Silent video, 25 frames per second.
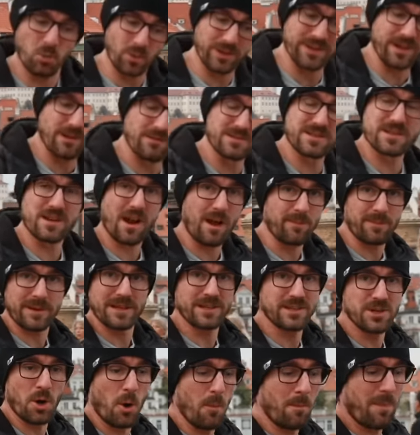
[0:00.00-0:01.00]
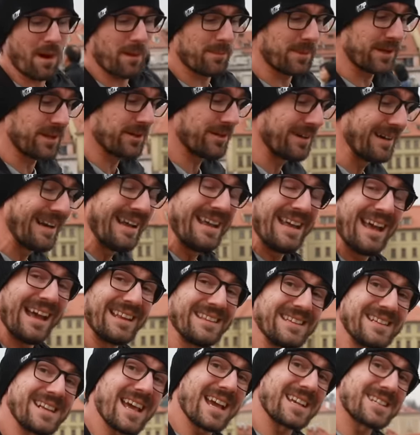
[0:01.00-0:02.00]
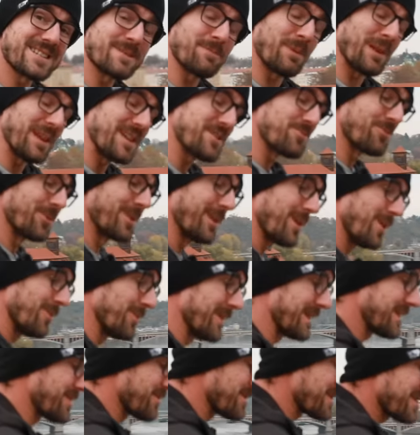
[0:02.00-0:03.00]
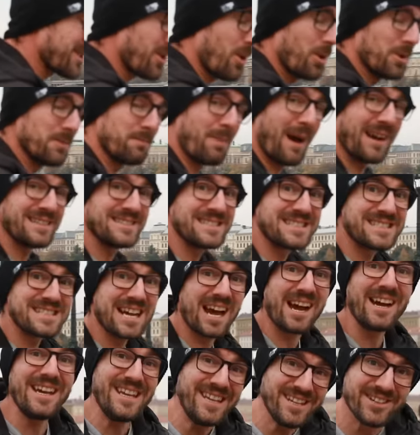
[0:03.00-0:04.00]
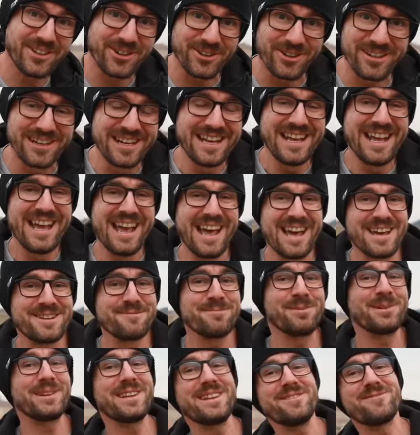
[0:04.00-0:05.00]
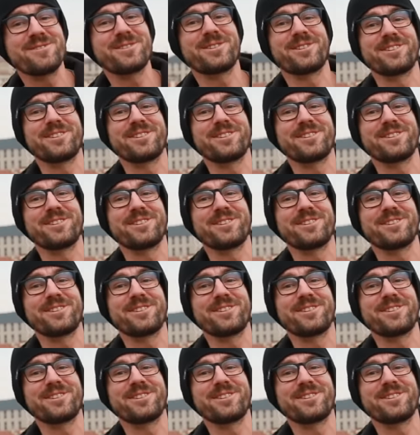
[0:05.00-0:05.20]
without stopping, no pub here, and the next place we're going to is called By the Tygra, and believe it